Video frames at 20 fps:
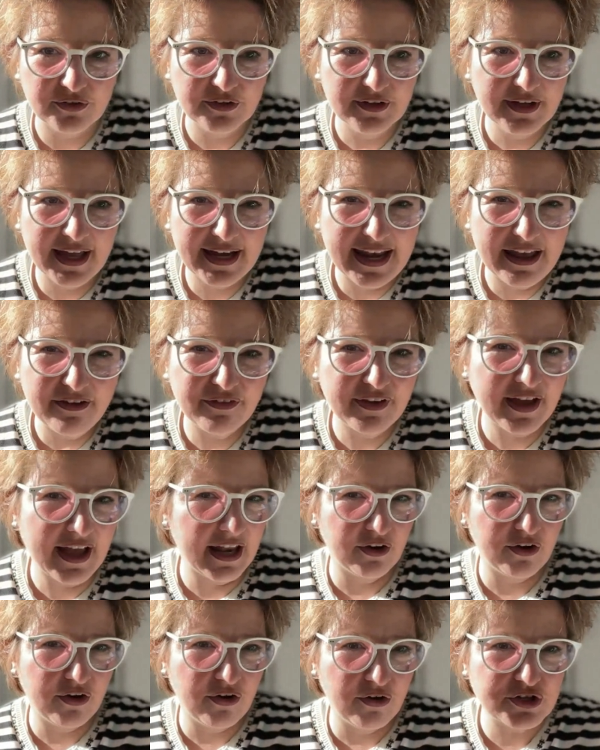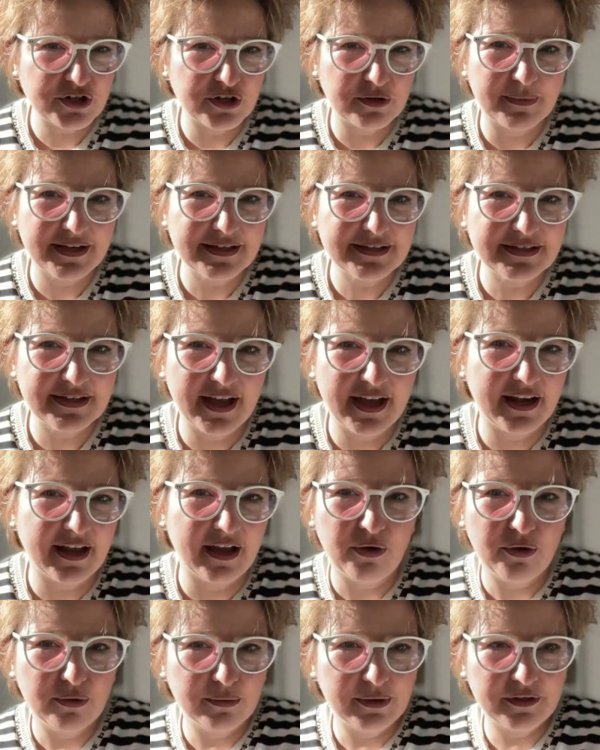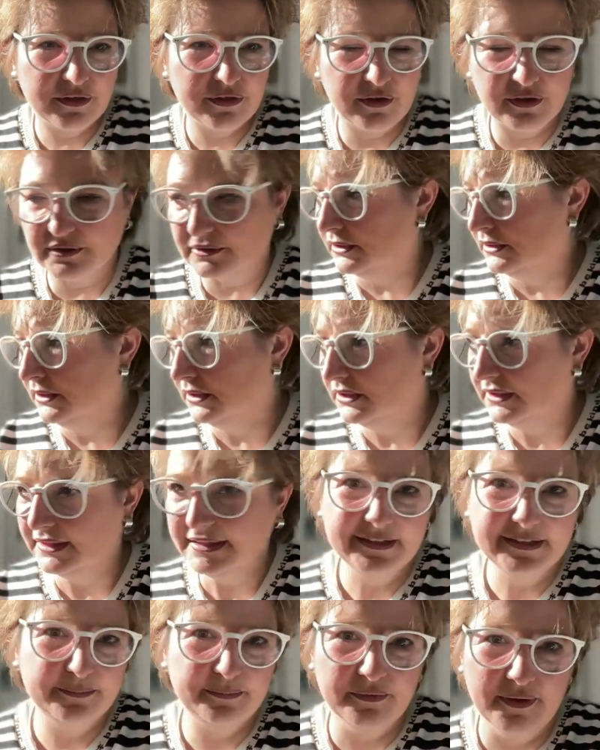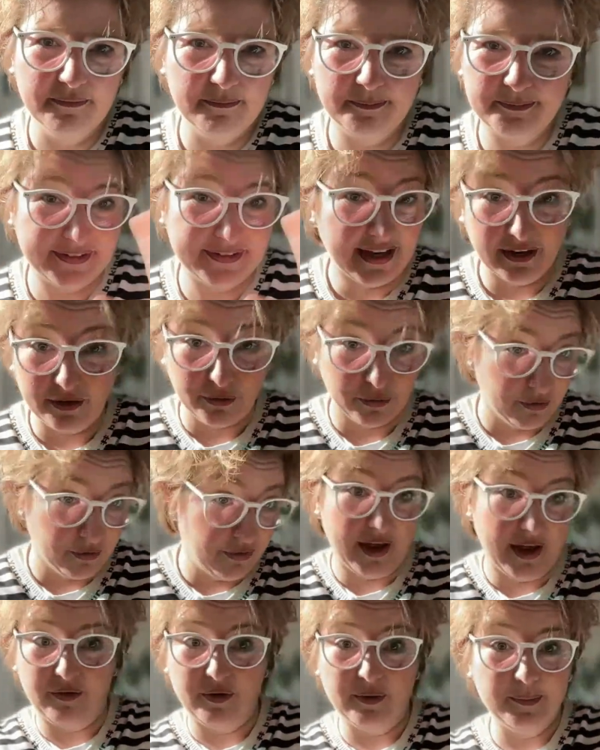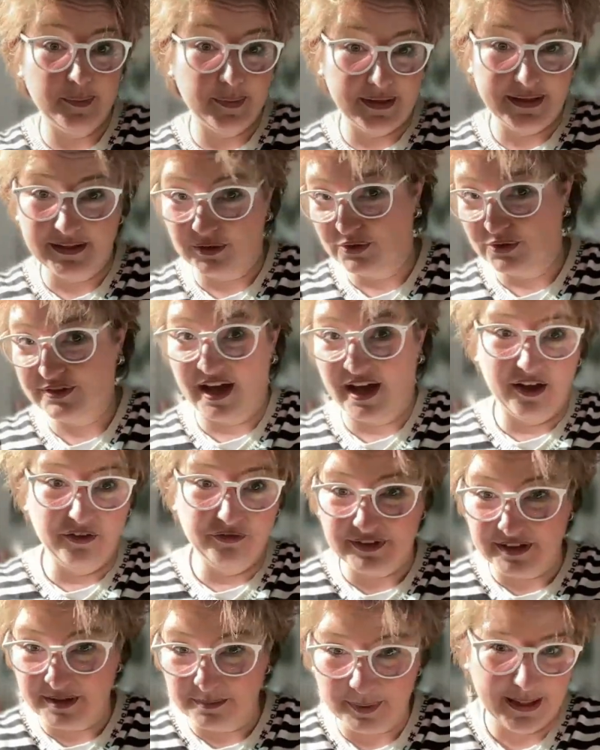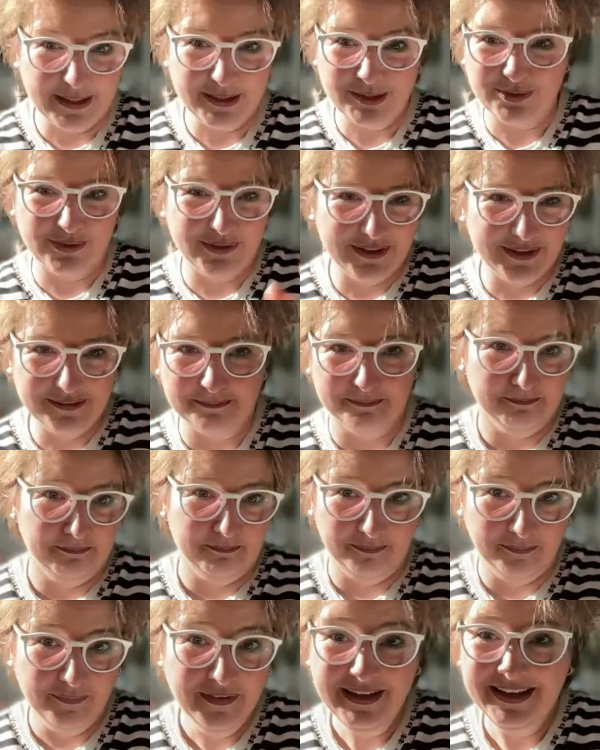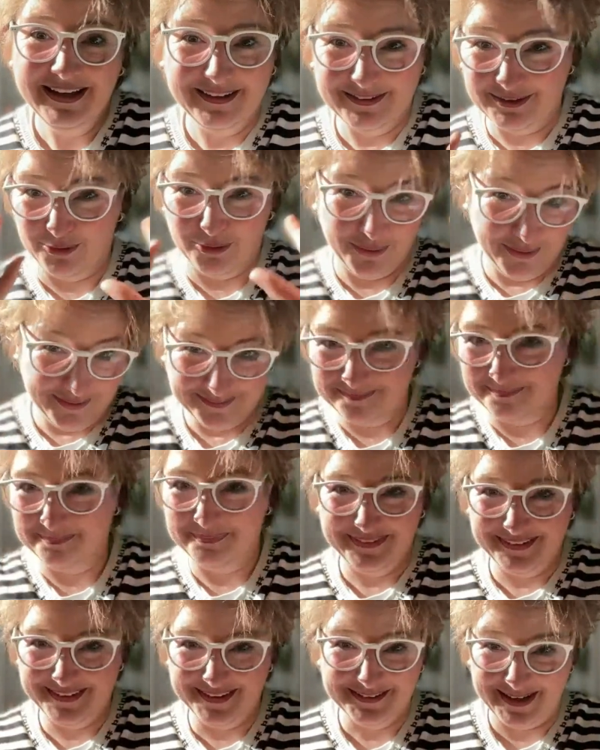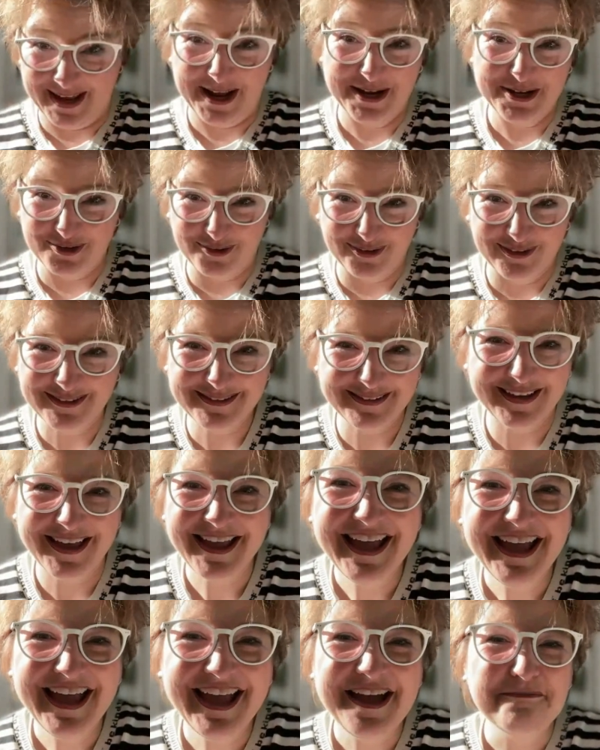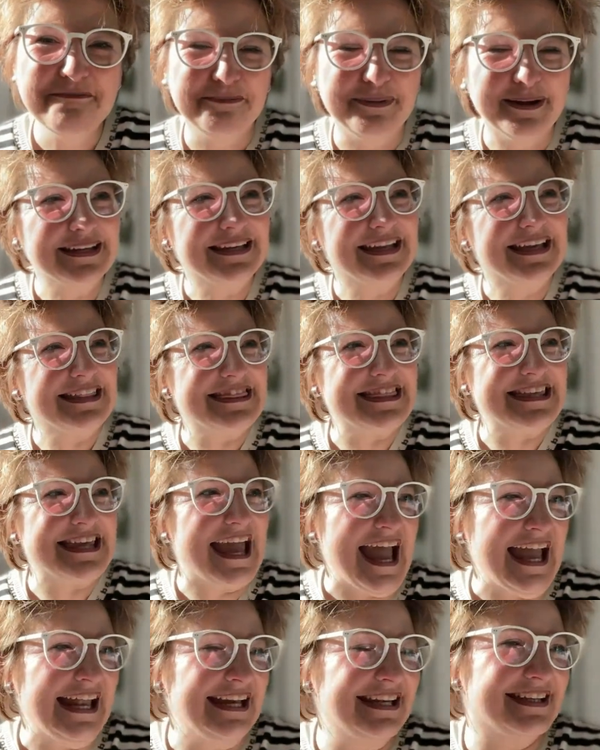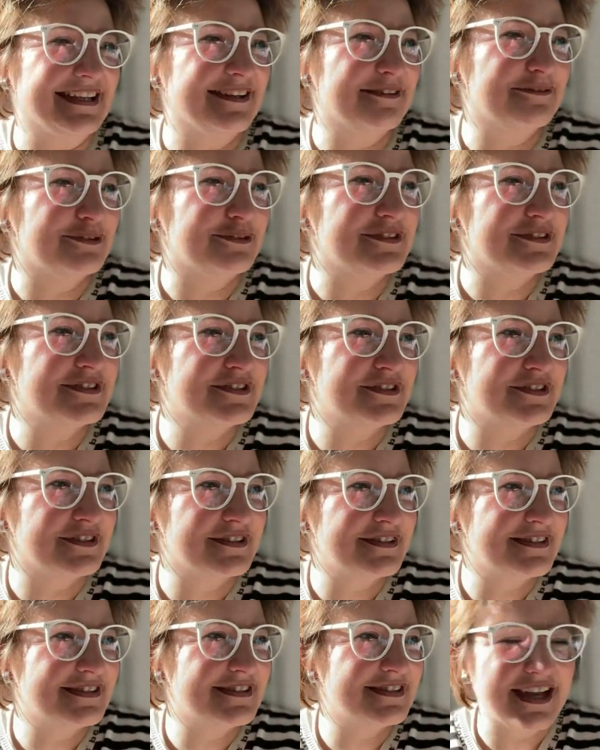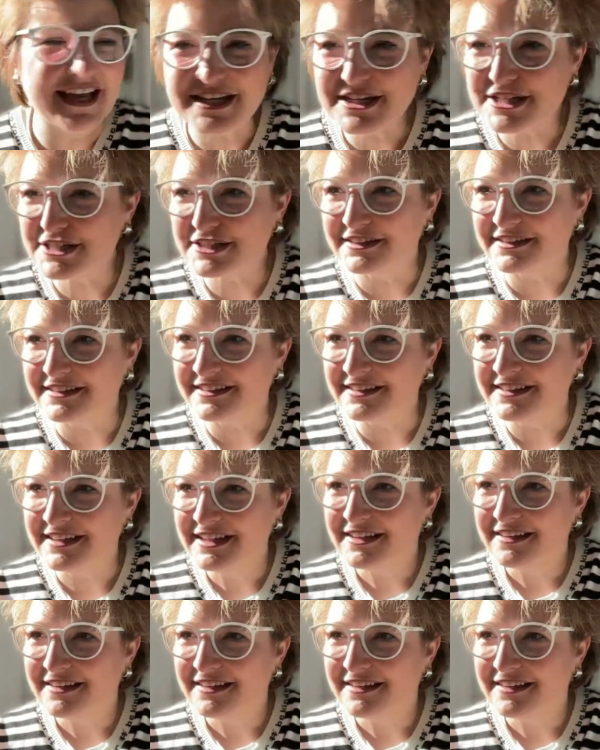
No? I never had a coach on my side. I always thought, oh, it's psychotherapy. You dive deep into it. So you're dangerous. But at the end, it was just such a